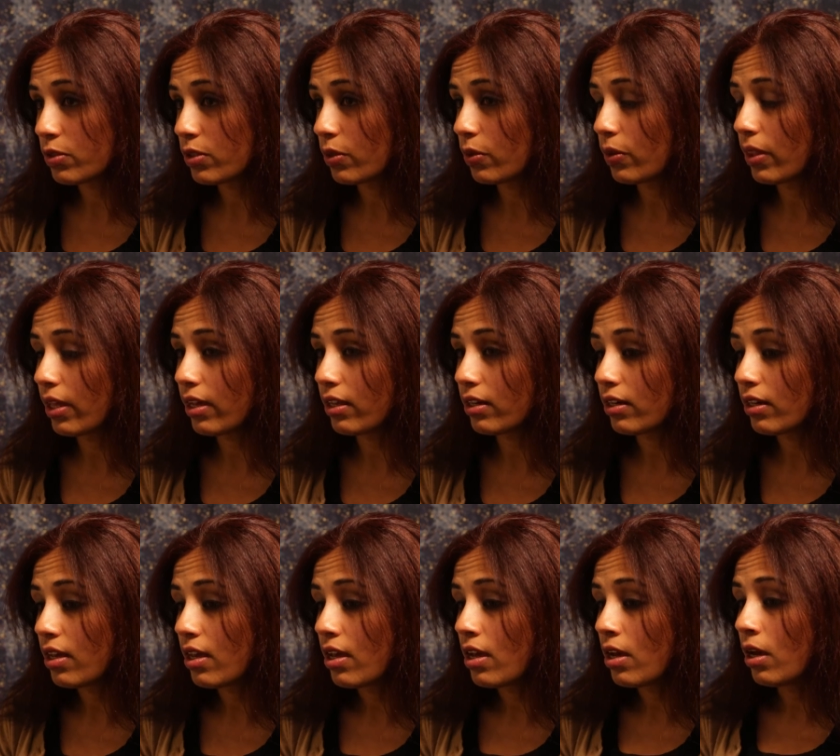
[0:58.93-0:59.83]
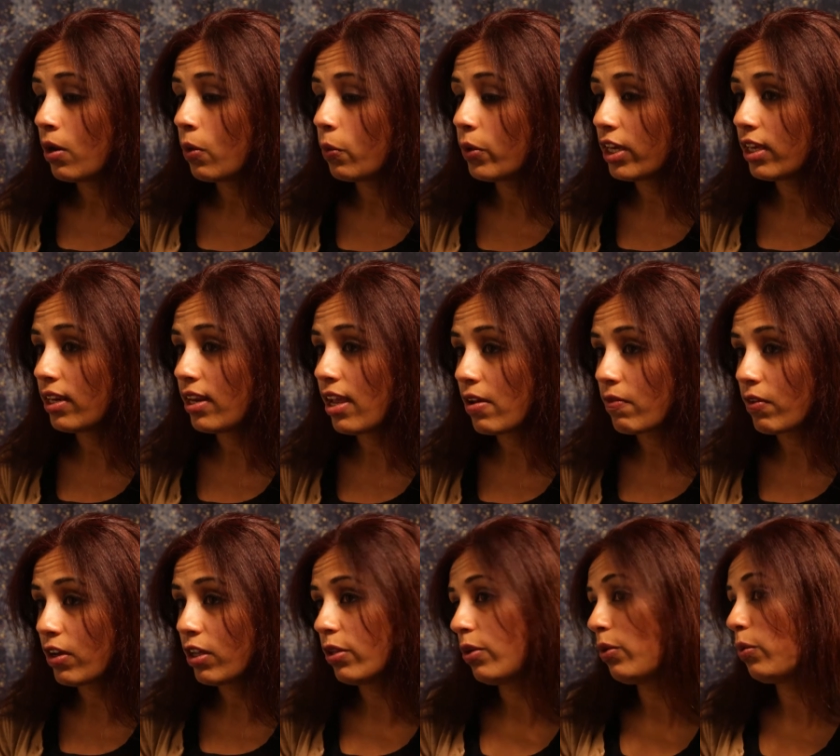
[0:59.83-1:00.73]
so that we can
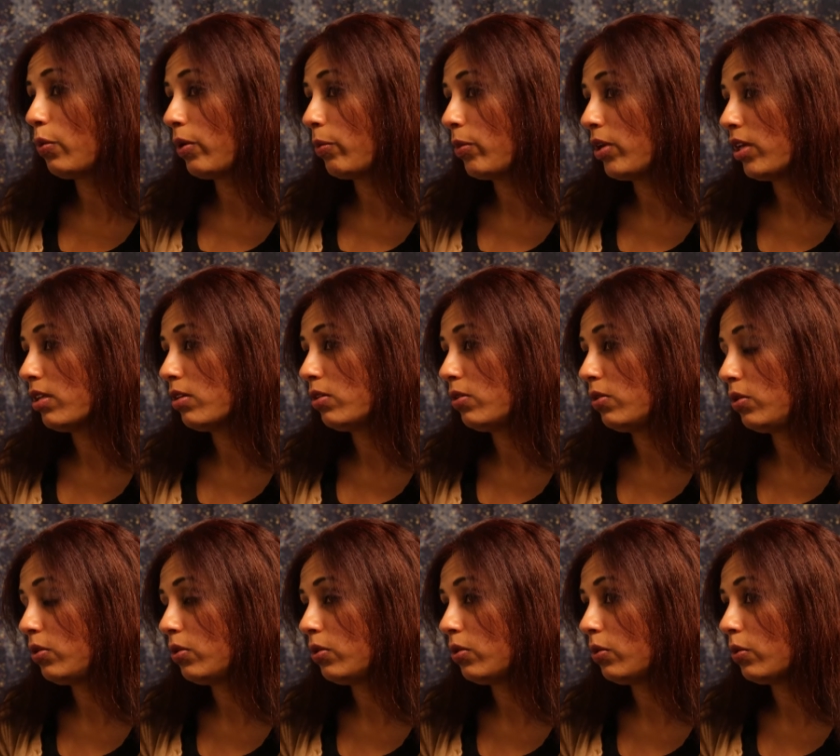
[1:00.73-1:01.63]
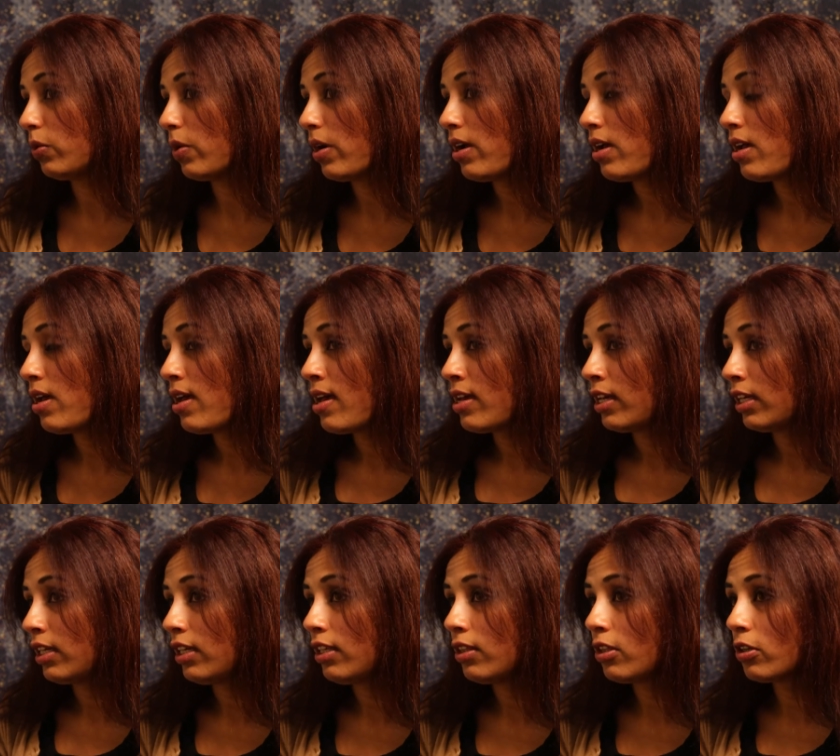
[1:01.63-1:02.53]
have other women who
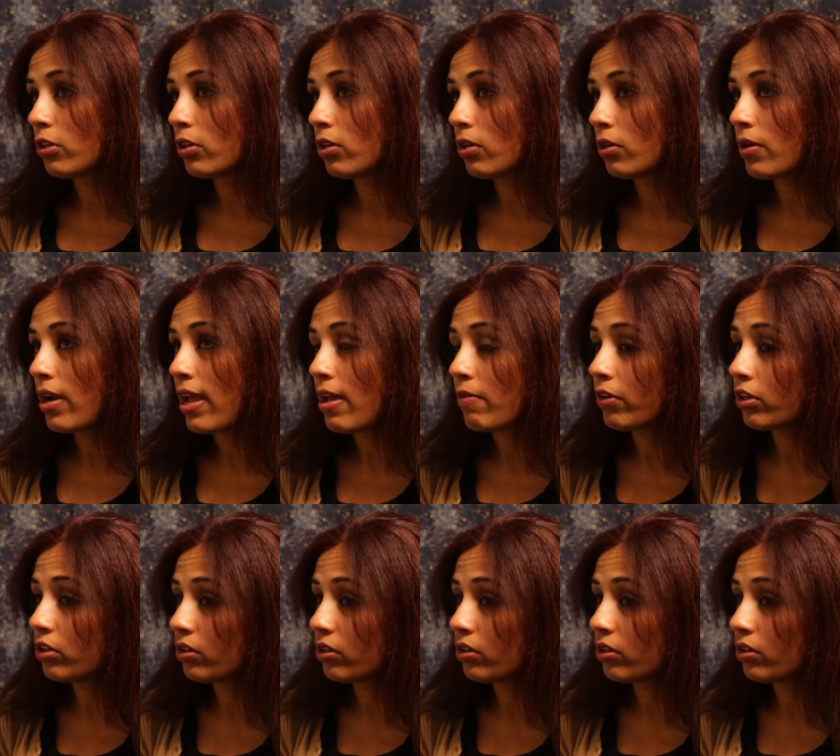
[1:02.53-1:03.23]
either have